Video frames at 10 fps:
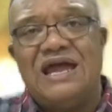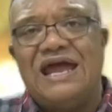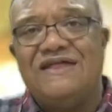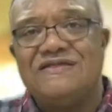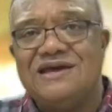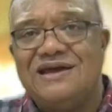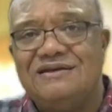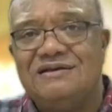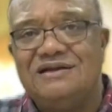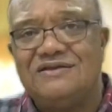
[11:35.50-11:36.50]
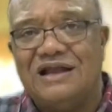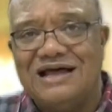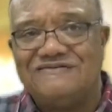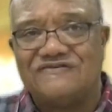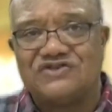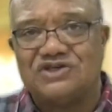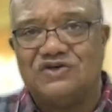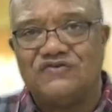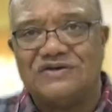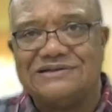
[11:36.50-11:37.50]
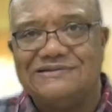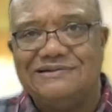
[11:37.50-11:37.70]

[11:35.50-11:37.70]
And then the love of children.